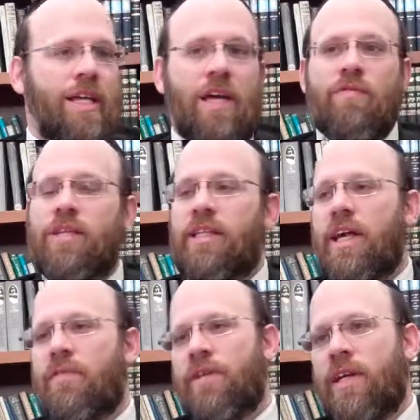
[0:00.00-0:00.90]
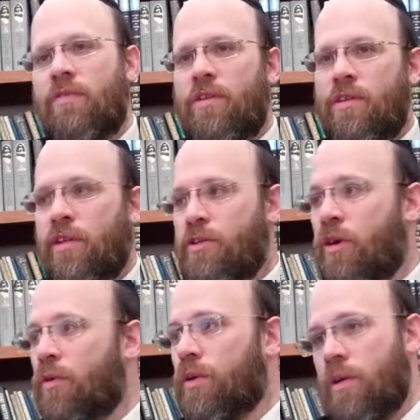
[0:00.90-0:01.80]
you ever hear the
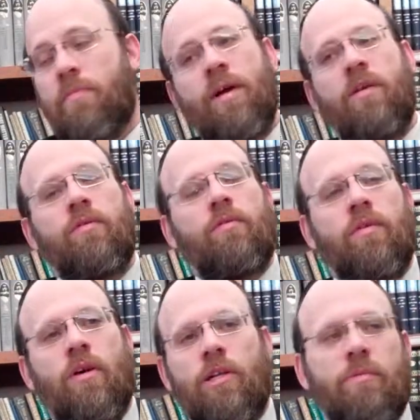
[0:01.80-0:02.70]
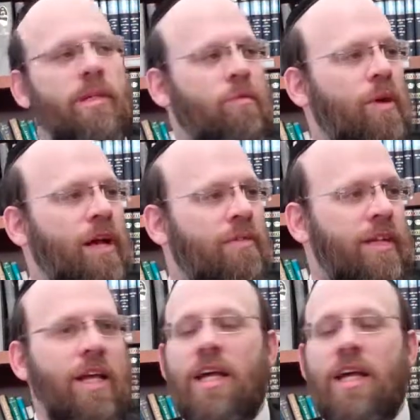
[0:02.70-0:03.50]
joke about husbands and wives?